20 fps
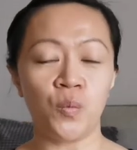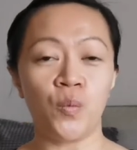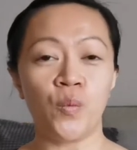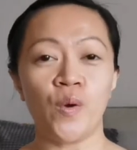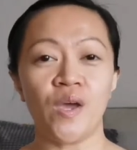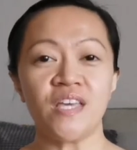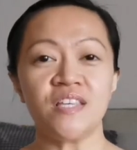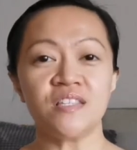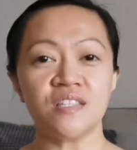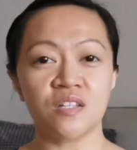
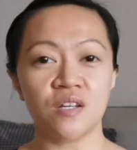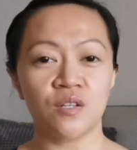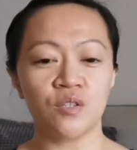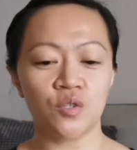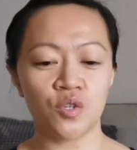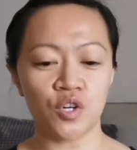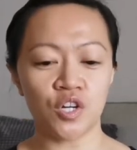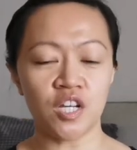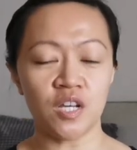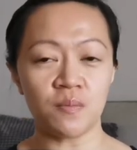waist
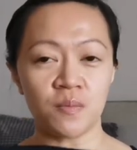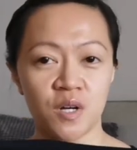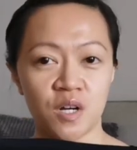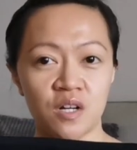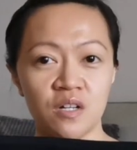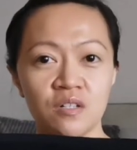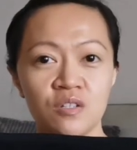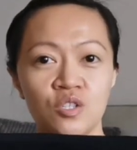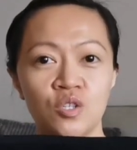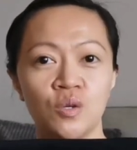
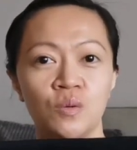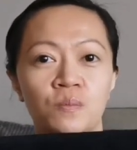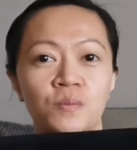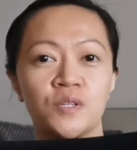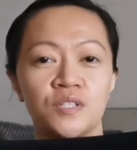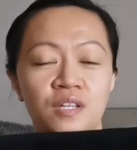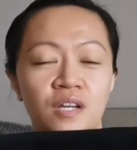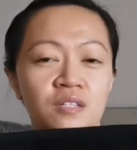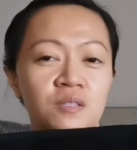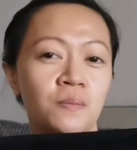trimmer to
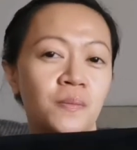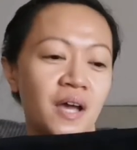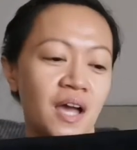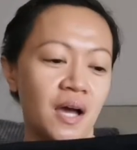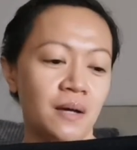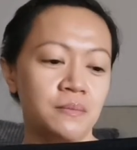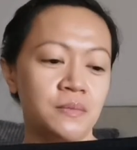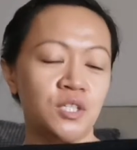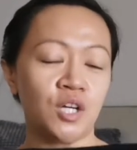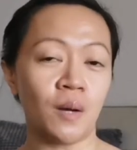protect my
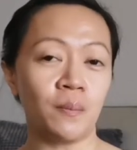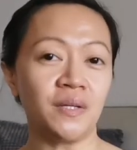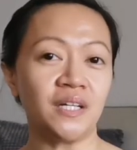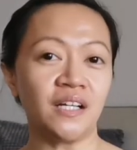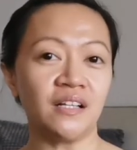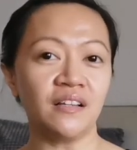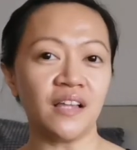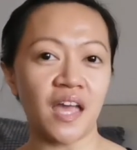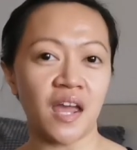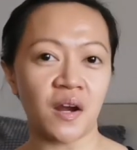
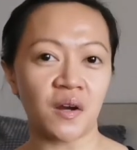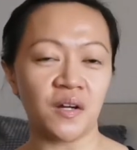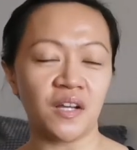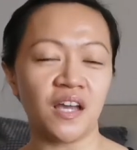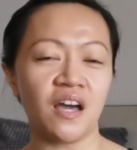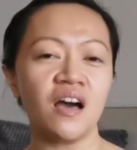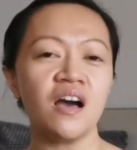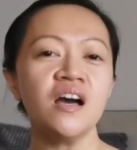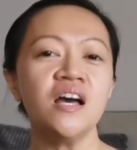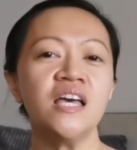abdominal
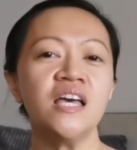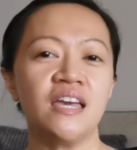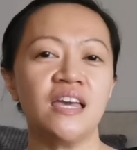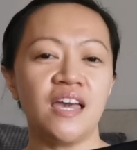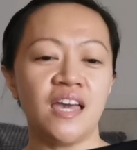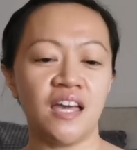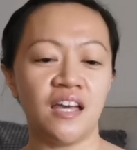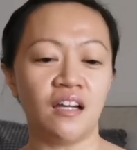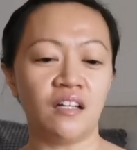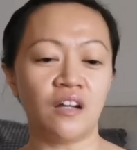area,
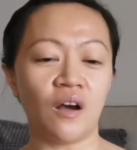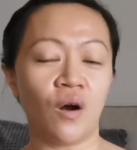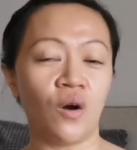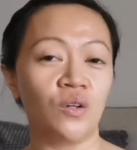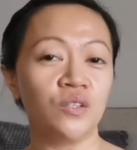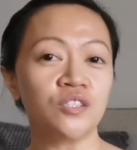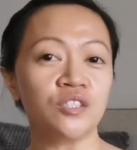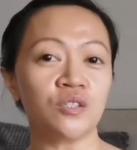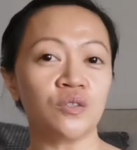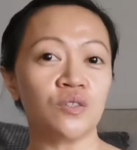and
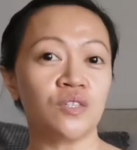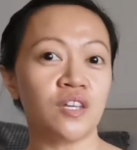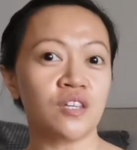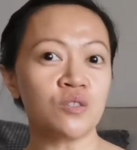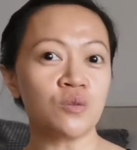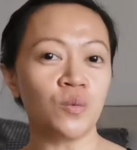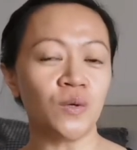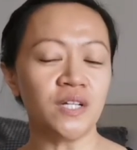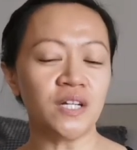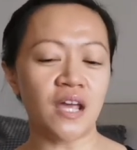also
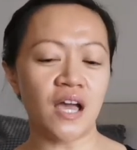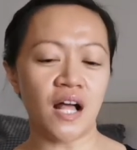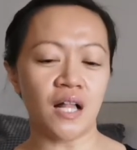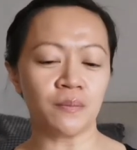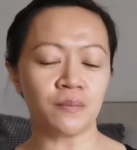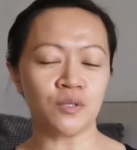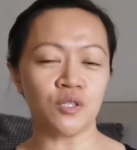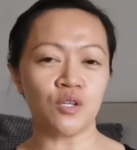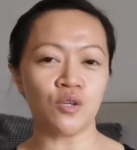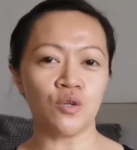this one
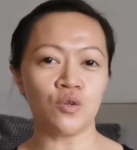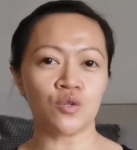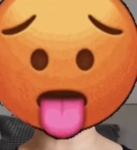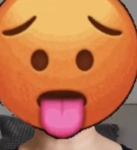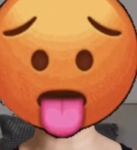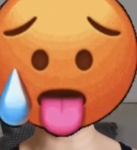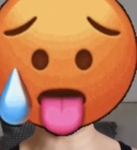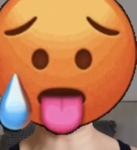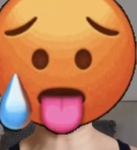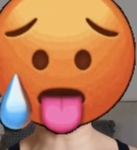helps you
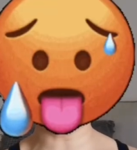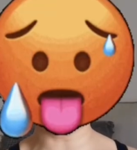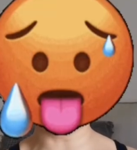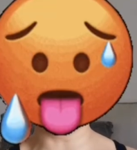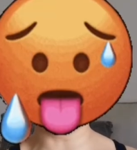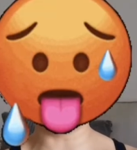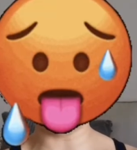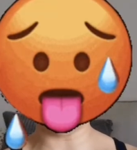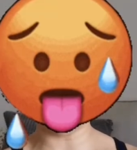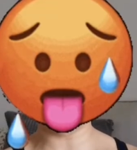sweat
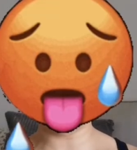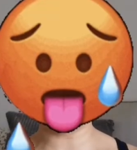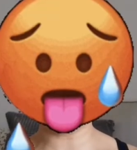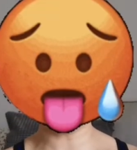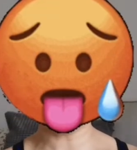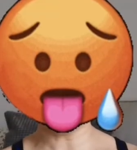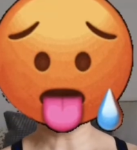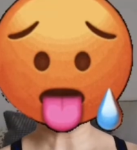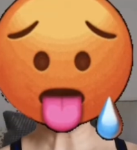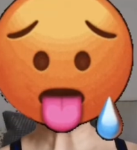more.